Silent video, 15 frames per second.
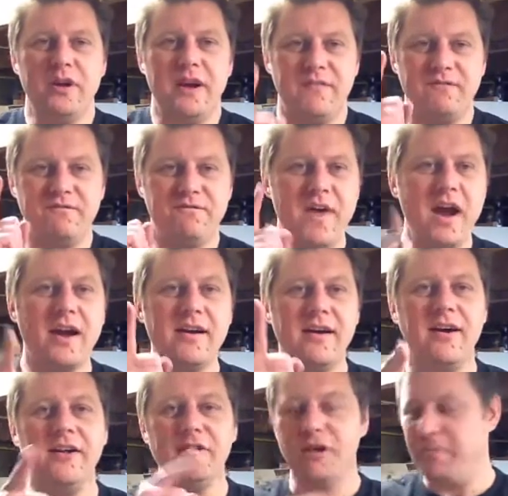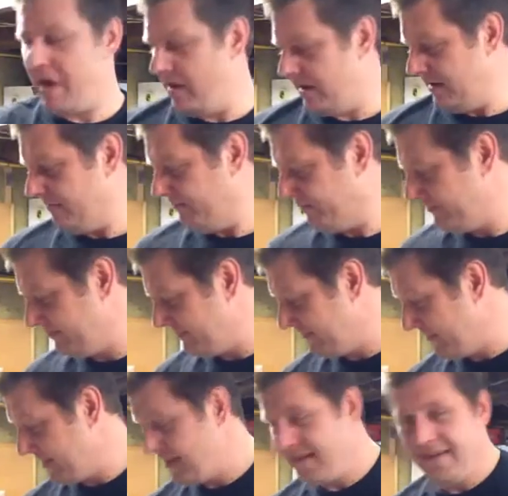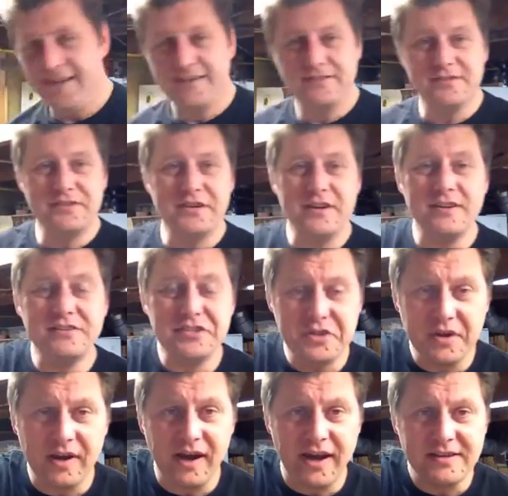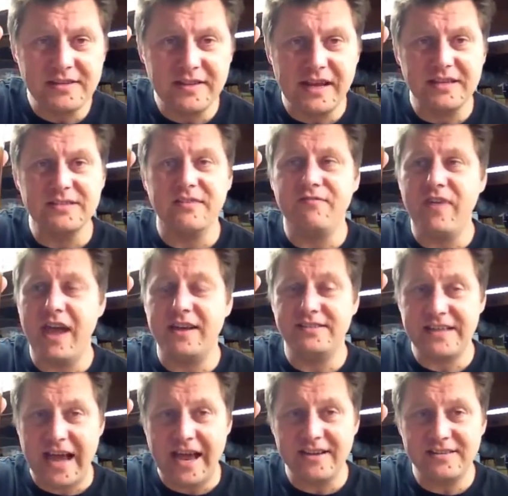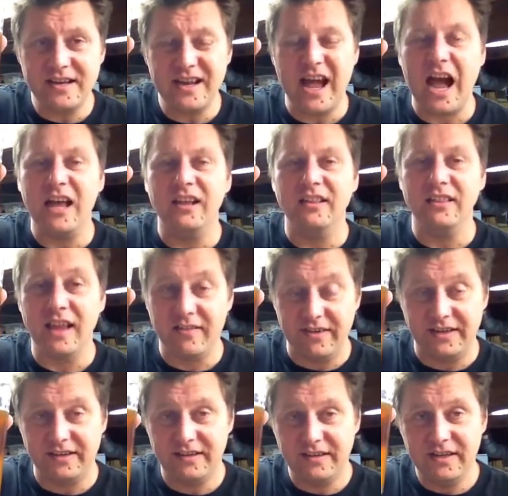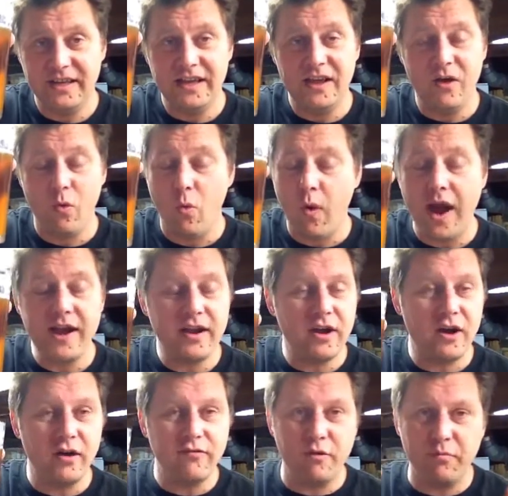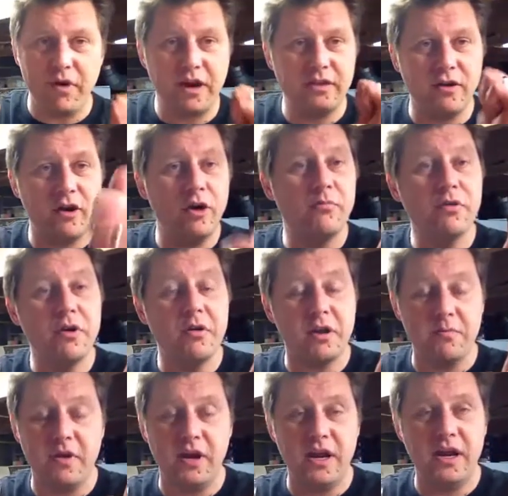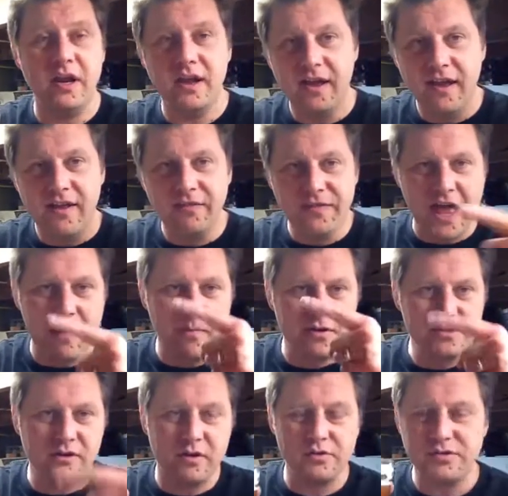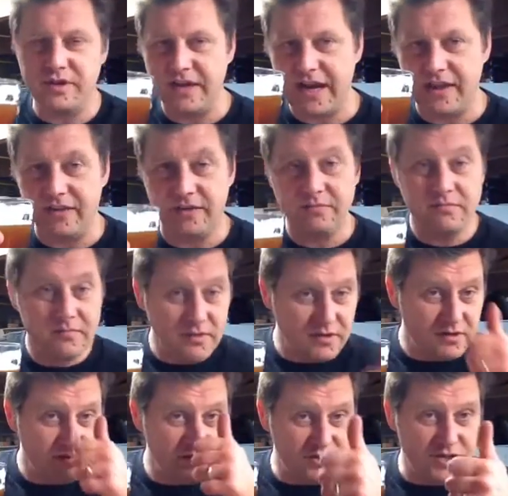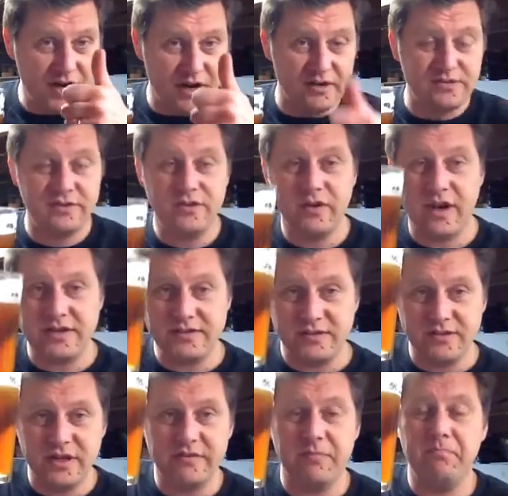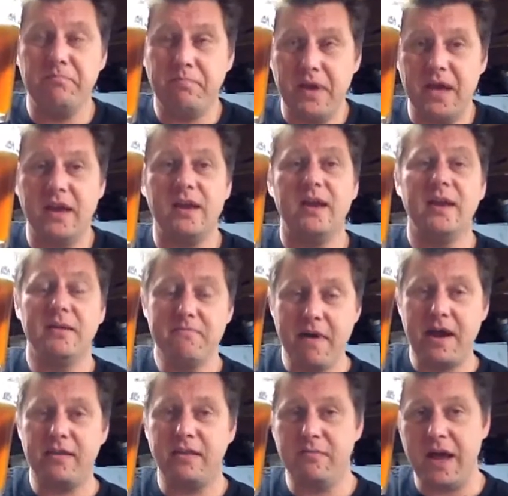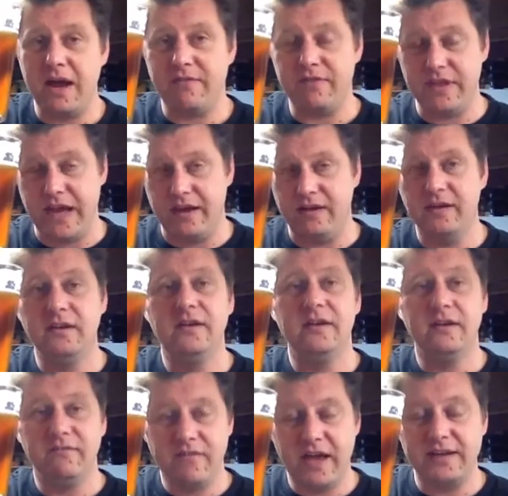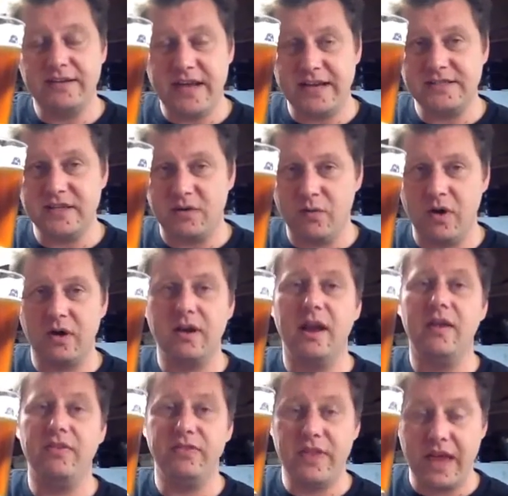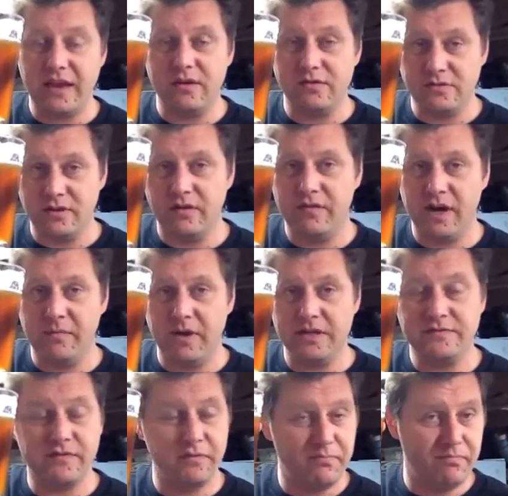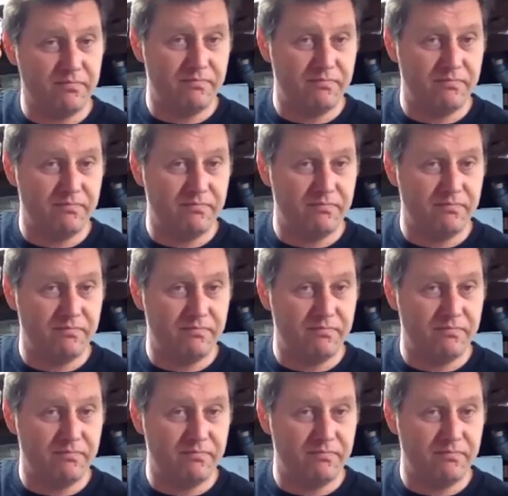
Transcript: and a fucking holler about it. So cheers to you guys. That is fantastic. I love it. Way to go for bringing the homebrew community that much closer together. Cheers. You guys deserve a big pat on the back for that. Fantastic work, and thank you so very much for